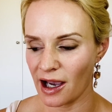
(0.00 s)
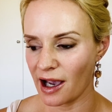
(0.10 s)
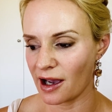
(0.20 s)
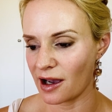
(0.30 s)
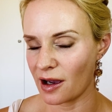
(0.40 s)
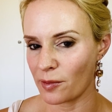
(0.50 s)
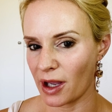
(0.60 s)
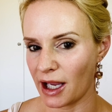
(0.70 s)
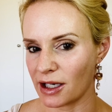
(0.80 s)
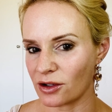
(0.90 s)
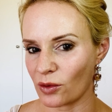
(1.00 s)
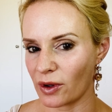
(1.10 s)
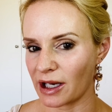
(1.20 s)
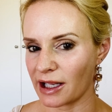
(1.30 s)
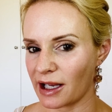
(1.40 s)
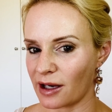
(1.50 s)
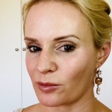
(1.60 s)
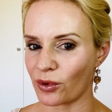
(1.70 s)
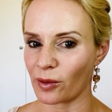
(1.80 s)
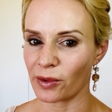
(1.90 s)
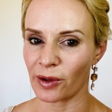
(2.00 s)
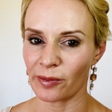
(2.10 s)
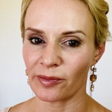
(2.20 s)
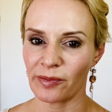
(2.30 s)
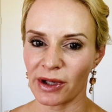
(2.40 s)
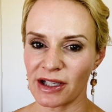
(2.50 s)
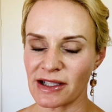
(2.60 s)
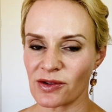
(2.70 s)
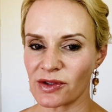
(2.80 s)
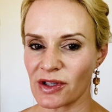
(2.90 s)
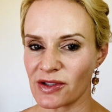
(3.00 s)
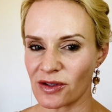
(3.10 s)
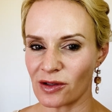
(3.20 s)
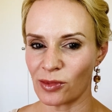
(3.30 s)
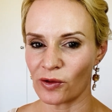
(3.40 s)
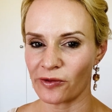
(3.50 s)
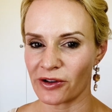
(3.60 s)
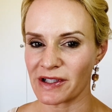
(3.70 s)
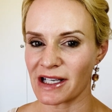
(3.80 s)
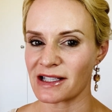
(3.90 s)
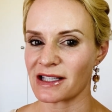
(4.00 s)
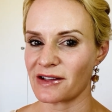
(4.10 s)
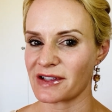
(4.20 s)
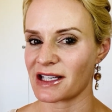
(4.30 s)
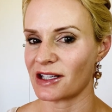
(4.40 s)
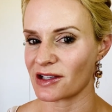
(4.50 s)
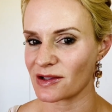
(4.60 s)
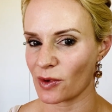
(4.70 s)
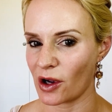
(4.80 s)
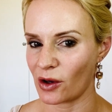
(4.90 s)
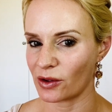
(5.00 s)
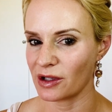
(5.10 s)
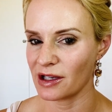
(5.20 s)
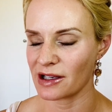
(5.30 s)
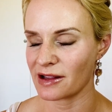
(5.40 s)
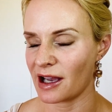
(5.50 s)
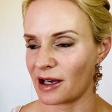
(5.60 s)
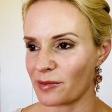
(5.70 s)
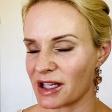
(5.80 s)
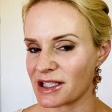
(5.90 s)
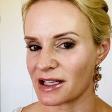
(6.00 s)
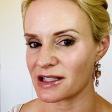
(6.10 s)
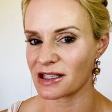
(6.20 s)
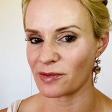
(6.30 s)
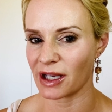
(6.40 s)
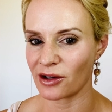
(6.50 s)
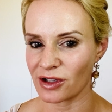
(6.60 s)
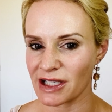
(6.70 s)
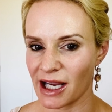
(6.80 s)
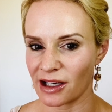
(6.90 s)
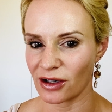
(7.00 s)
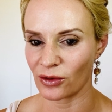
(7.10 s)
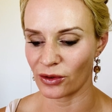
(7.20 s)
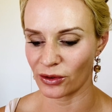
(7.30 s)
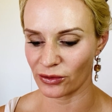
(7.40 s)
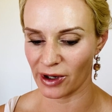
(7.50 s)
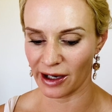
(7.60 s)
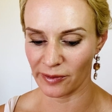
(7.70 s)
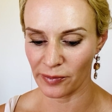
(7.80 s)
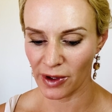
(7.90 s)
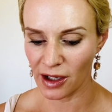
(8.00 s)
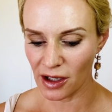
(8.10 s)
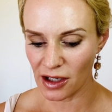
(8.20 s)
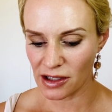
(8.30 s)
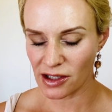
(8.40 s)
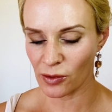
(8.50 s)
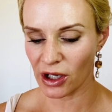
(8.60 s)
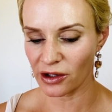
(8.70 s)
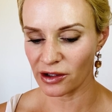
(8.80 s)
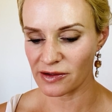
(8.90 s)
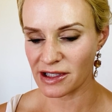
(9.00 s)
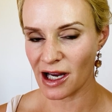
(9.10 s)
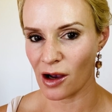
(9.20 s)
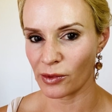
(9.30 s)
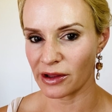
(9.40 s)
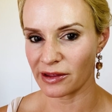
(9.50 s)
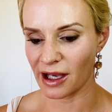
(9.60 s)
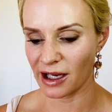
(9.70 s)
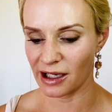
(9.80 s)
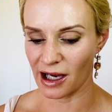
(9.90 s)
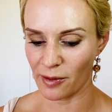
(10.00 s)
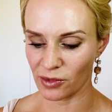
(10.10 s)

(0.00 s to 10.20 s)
and oily and problem, but it is also suitable for sensitive skin as well that tends to be irritated or red. So we're going to start with a